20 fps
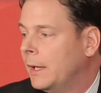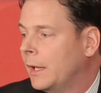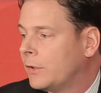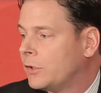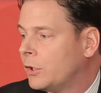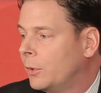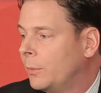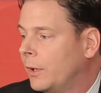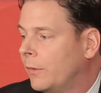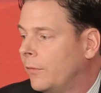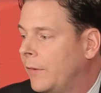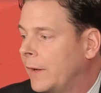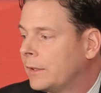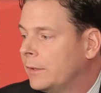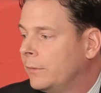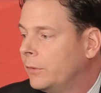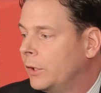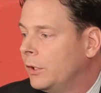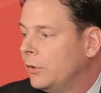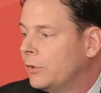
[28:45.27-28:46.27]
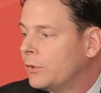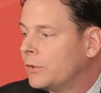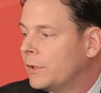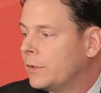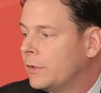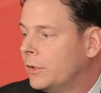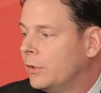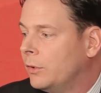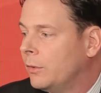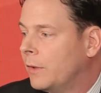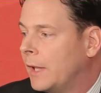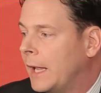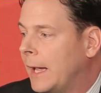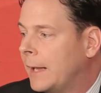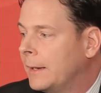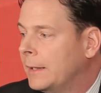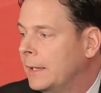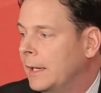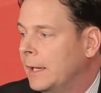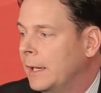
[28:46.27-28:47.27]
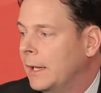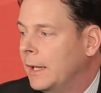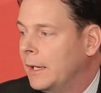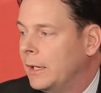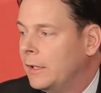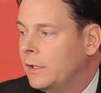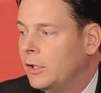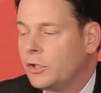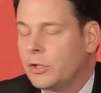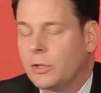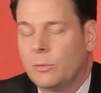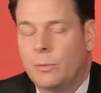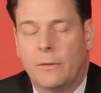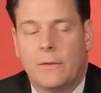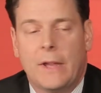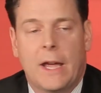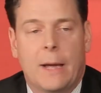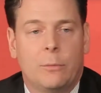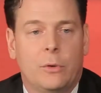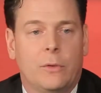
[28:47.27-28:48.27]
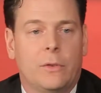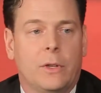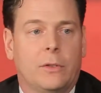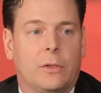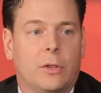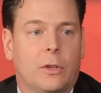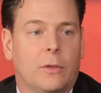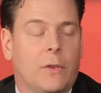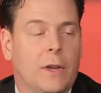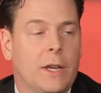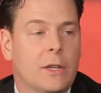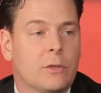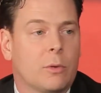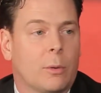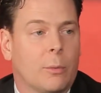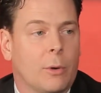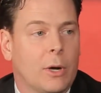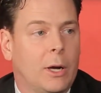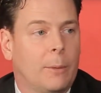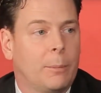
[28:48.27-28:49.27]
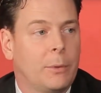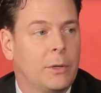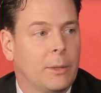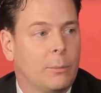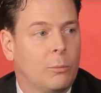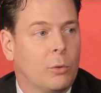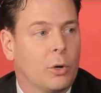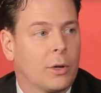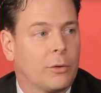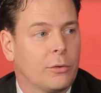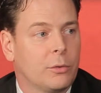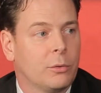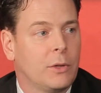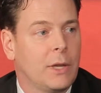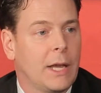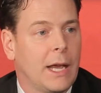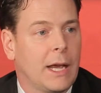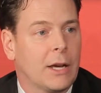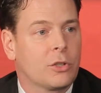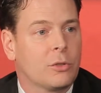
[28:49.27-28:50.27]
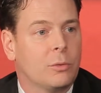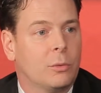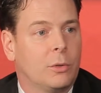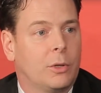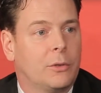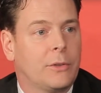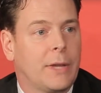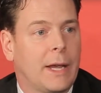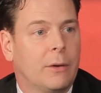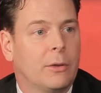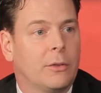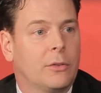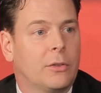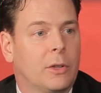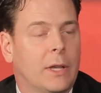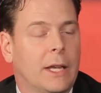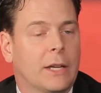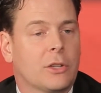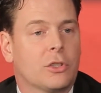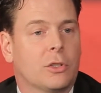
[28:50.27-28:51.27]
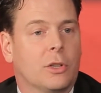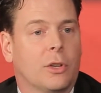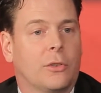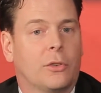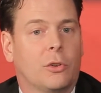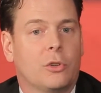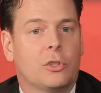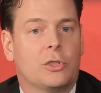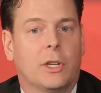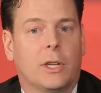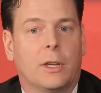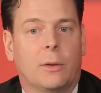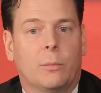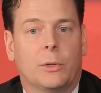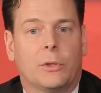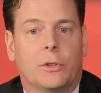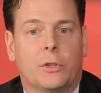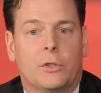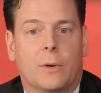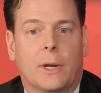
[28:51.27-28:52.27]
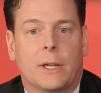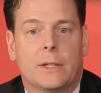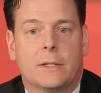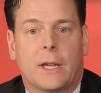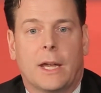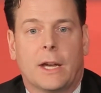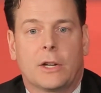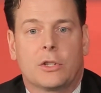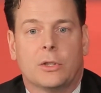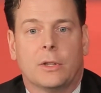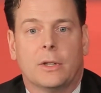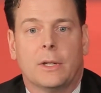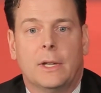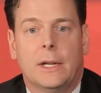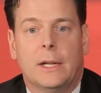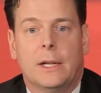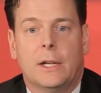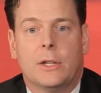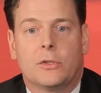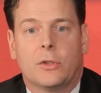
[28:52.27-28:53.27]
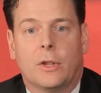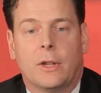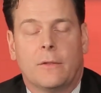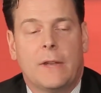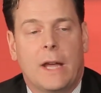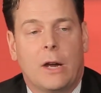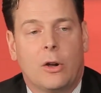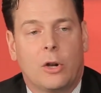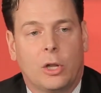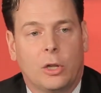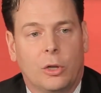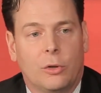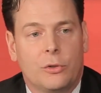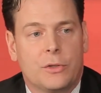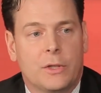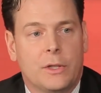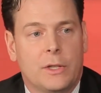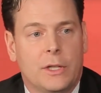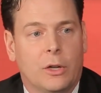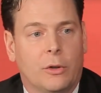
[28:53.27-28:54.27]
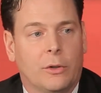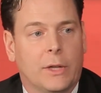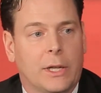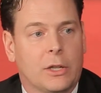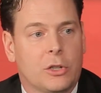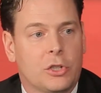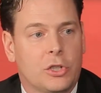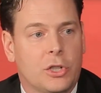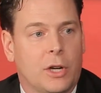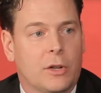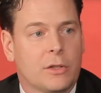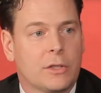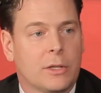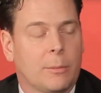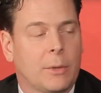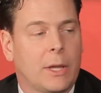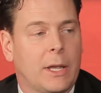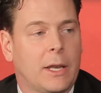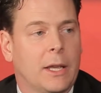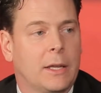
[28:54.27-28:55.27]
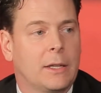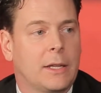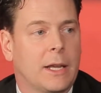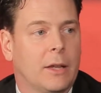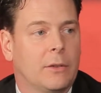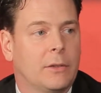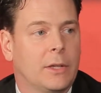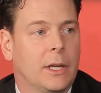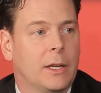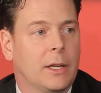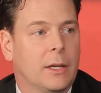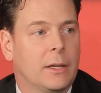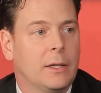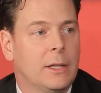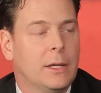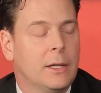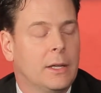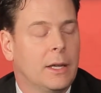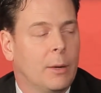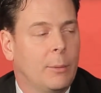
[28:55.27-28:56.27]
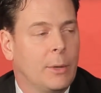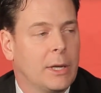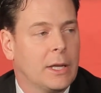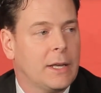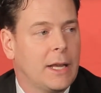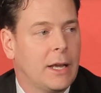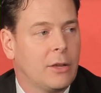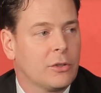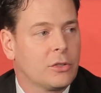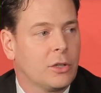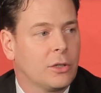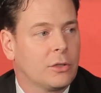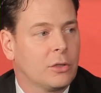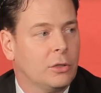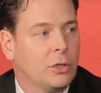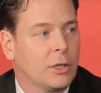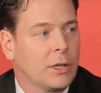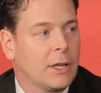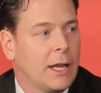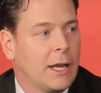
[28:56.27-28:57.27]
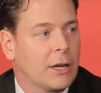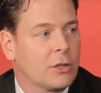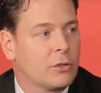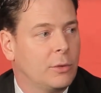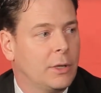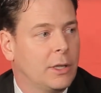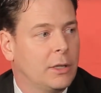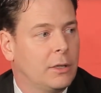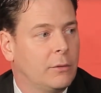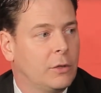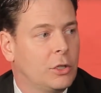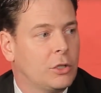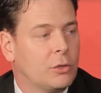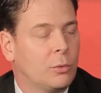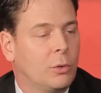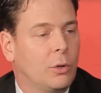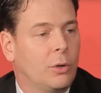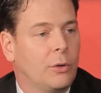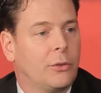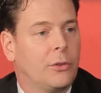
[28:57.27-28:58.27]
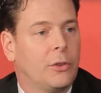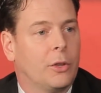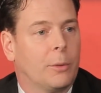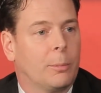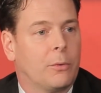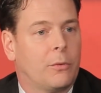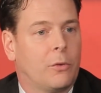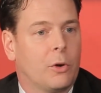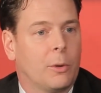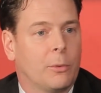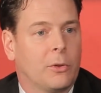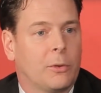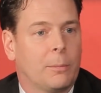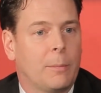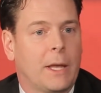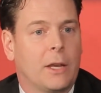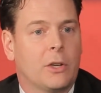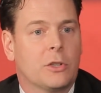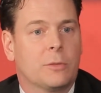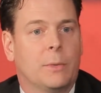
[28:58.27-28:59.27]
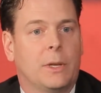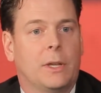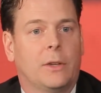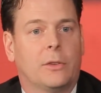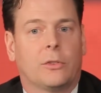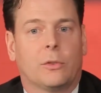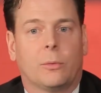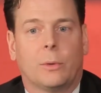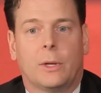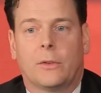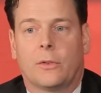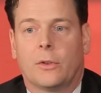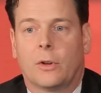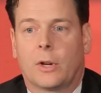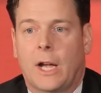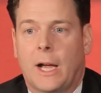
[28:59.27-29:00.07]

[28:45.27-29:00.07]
And so we effectively used it to do that. In addition, we've now moved into the phase where we're helping them work through the actual talent selection associated with the transaction. So they've now closed the deal and they can share some of that headcount data, and we can now start to look at actual individuals, their performance management histories, their